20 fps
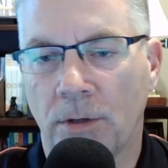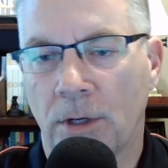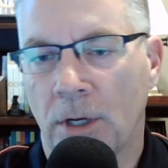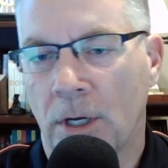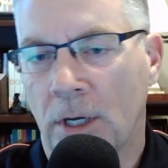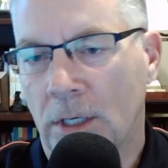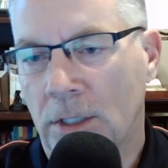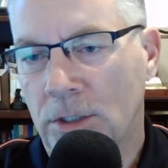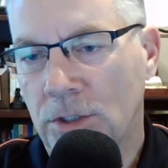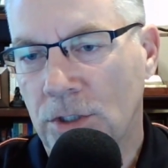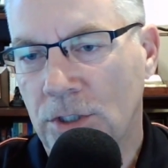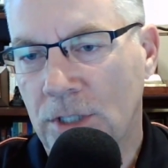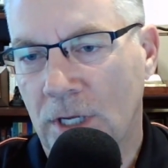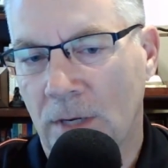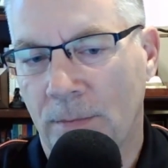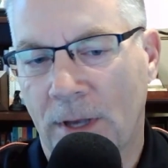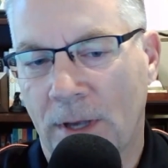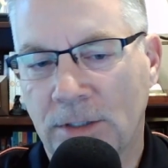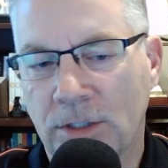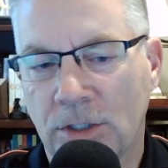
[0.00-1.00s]
So you send
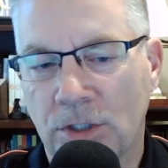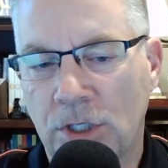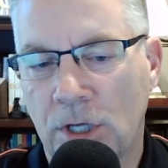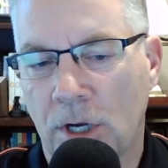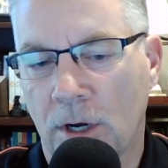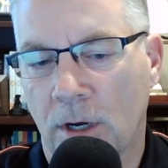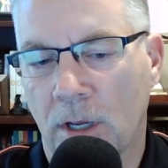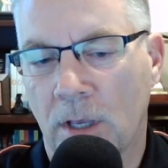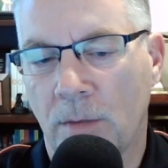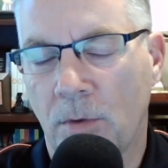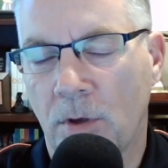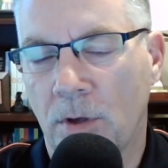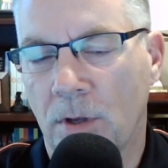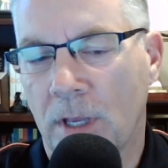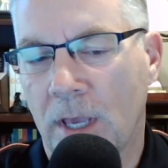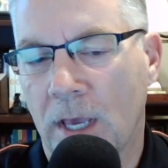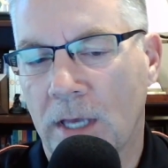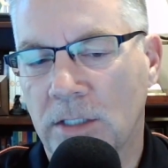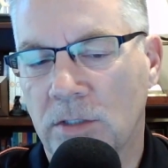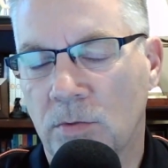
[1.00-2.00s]
a message here, it
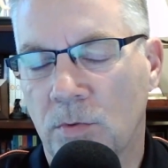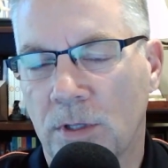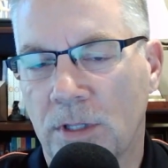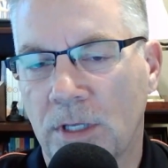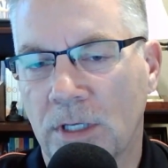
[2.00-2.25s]
communicates with